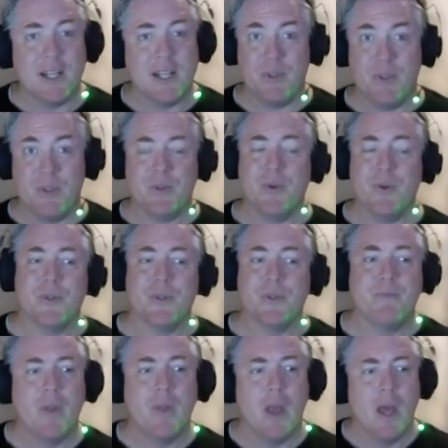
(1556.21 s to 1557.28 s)
we still use.
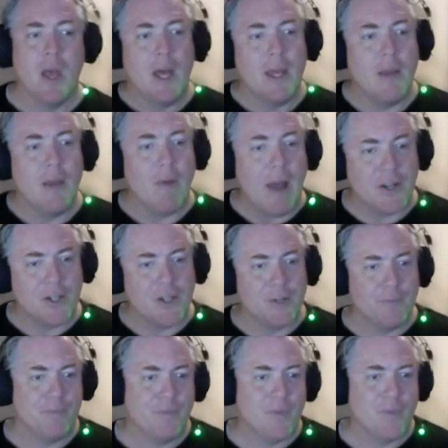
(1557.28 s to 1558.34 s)
Year 8,
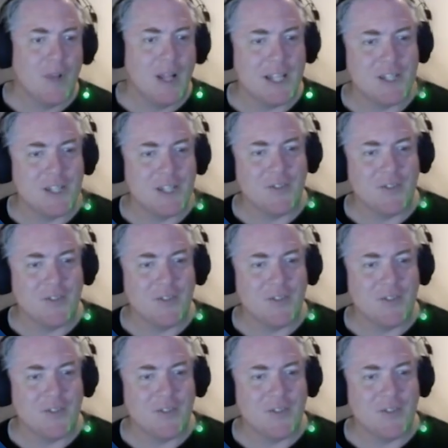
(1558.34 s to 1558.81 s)
classify